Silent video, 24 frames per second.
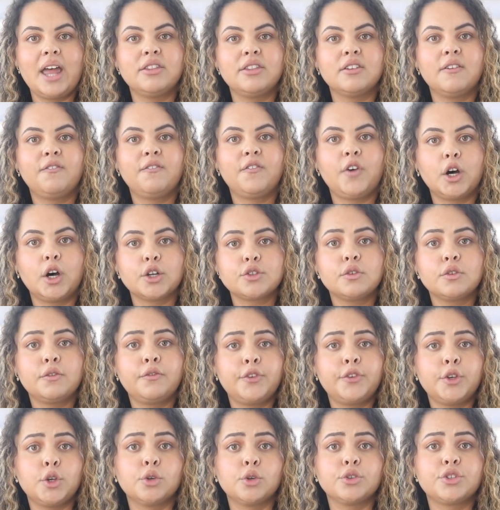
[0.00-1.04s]
and the fossil
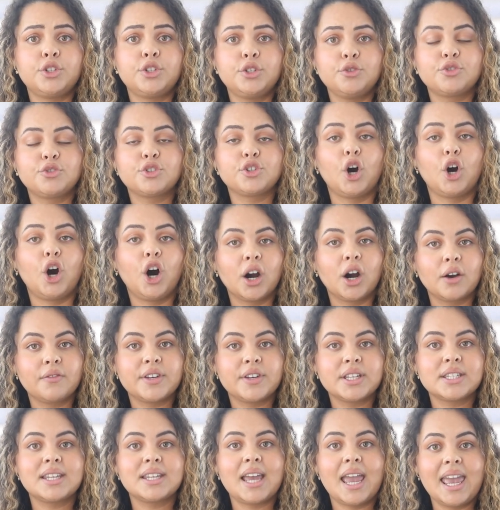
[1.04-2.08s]
fuels used to
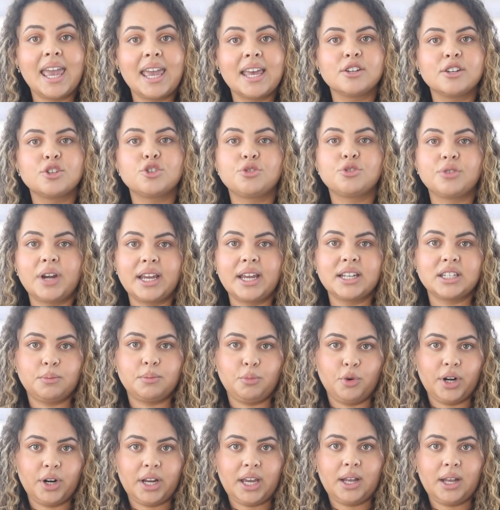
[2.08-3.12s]
harvest and
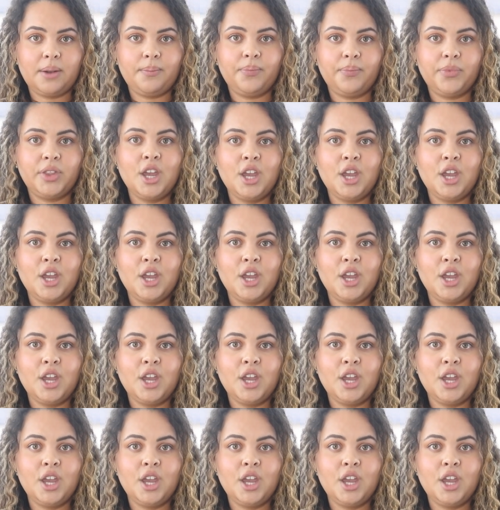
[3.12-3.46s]
transport it.